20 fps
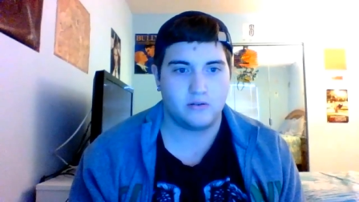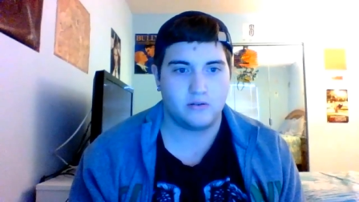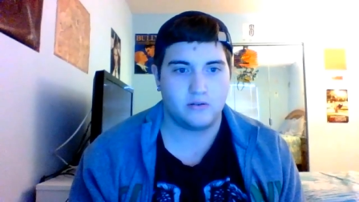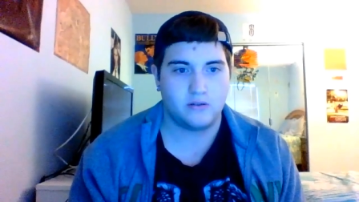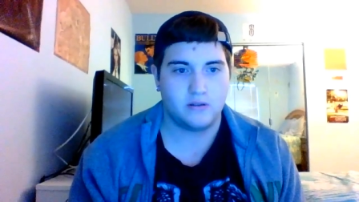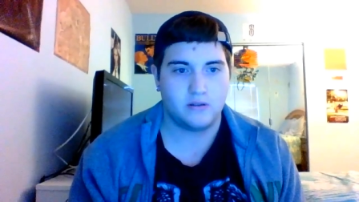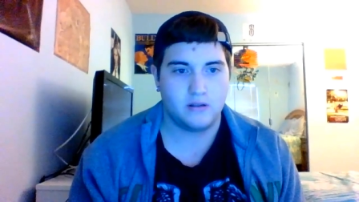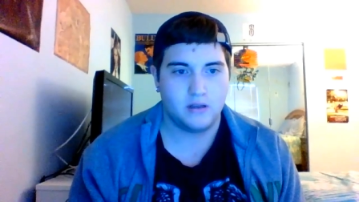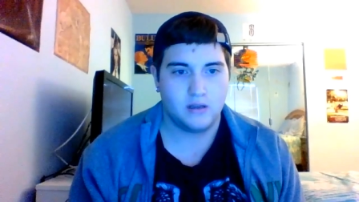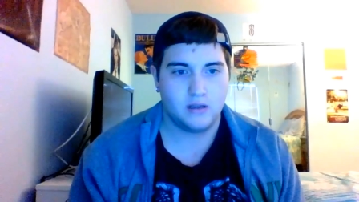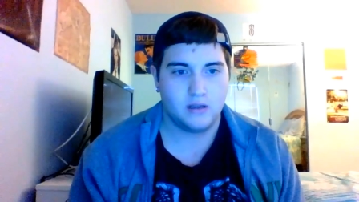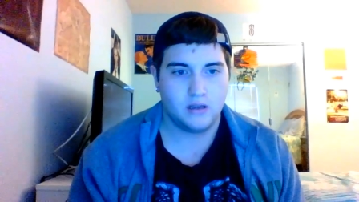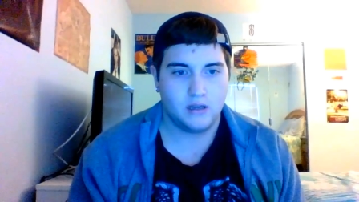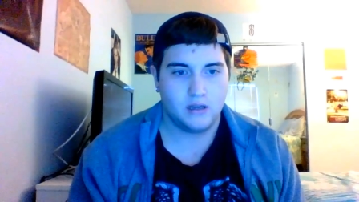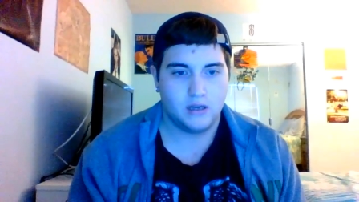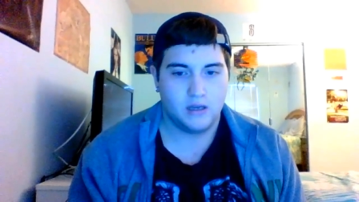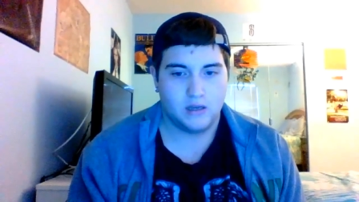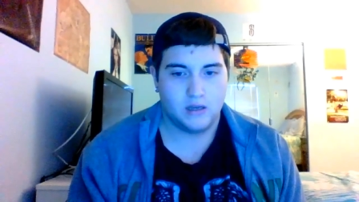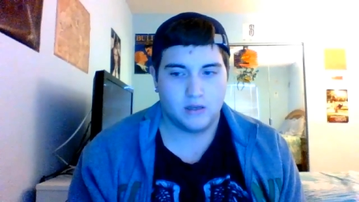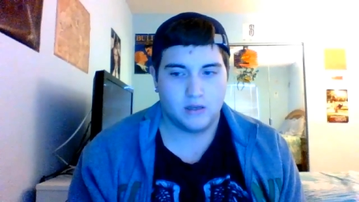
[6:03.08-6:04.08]
Earth.
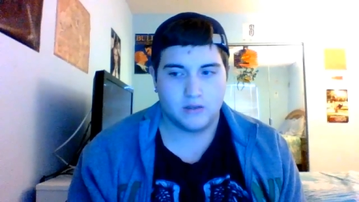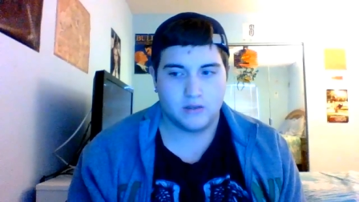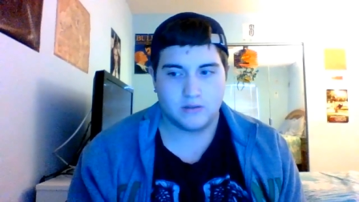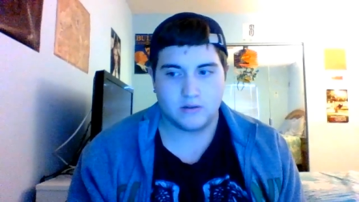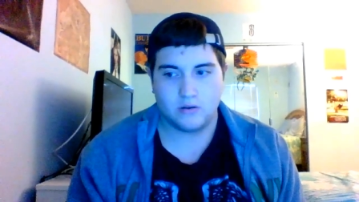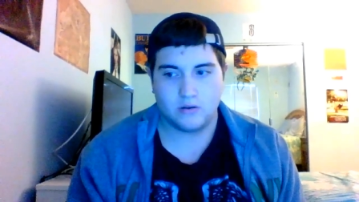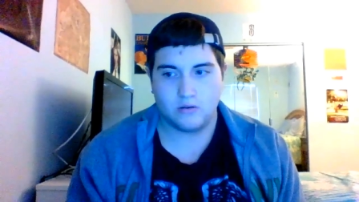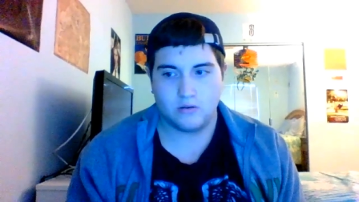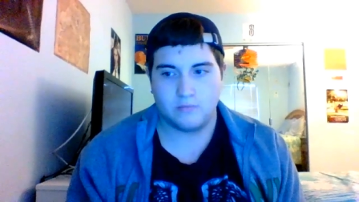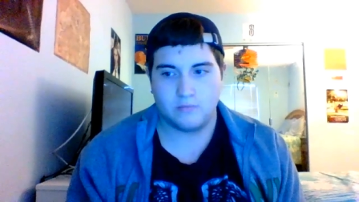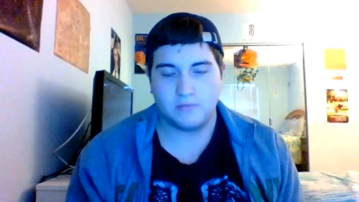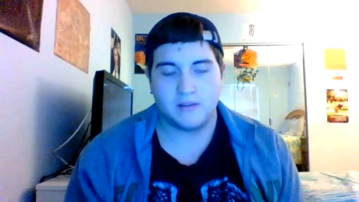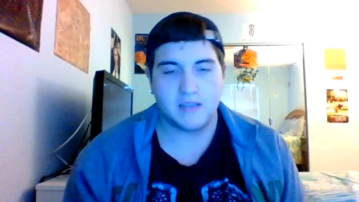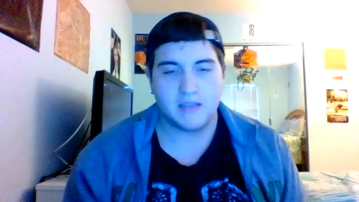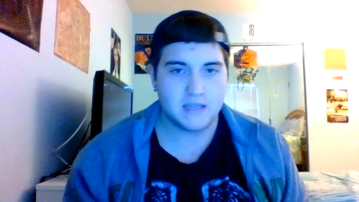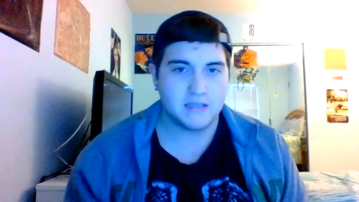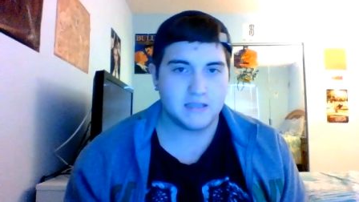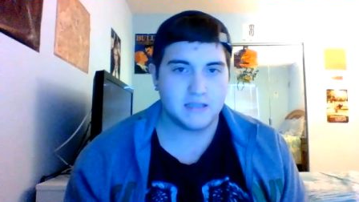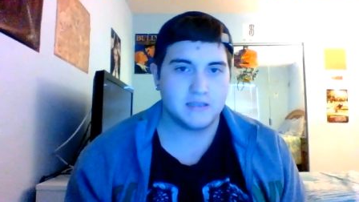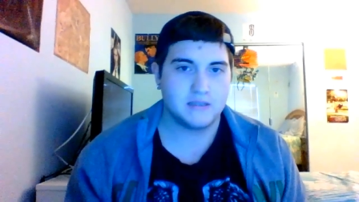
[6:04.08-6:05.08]
So
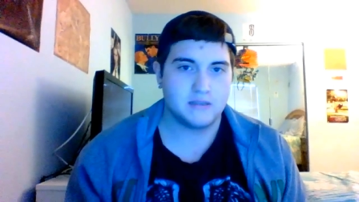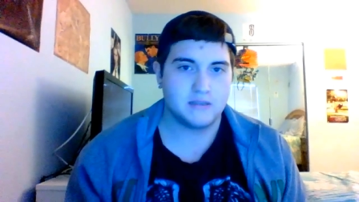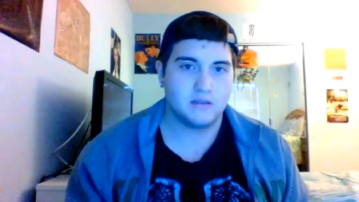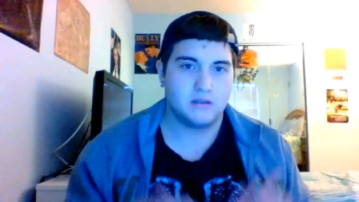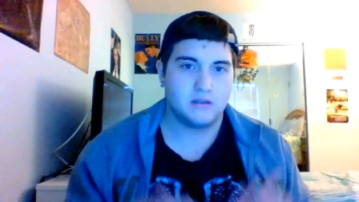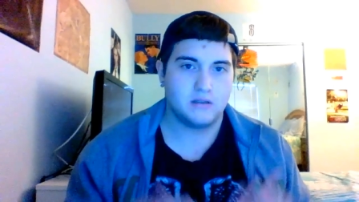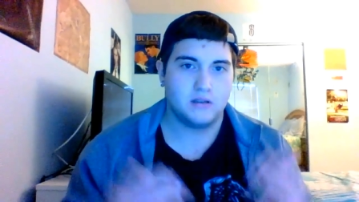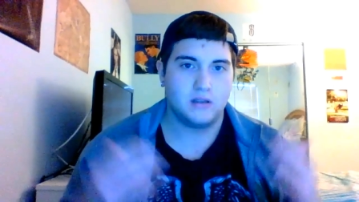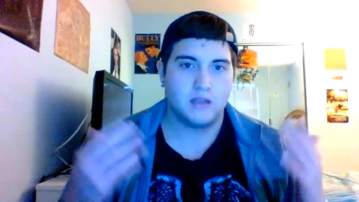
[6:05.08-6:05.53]
please